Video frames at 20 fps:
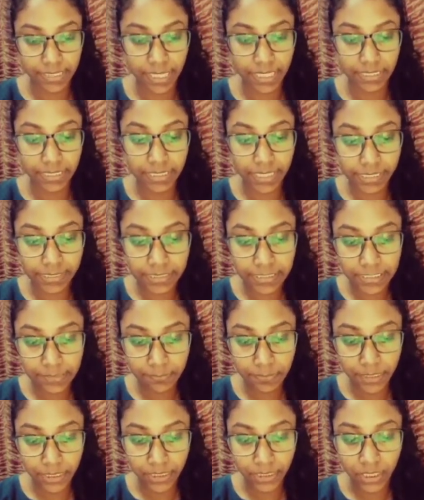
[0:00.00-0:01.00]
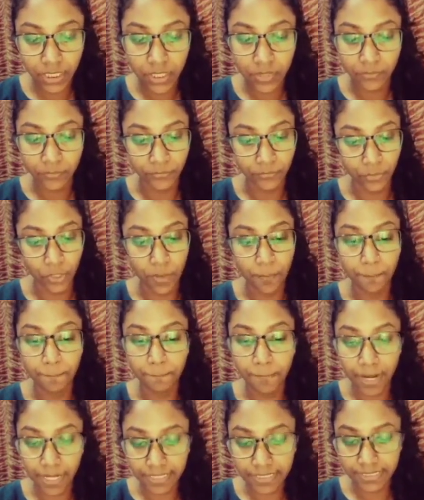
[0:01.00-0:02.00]
and cleanse me
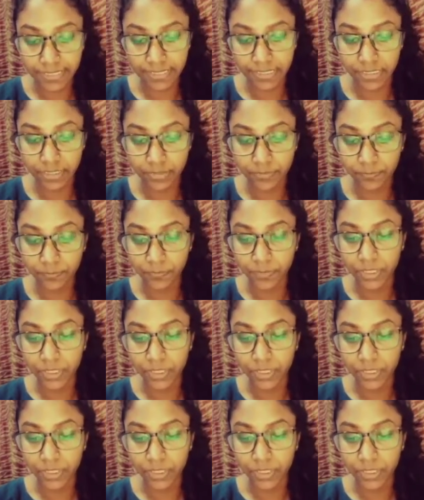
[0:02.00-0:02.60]
from my sin.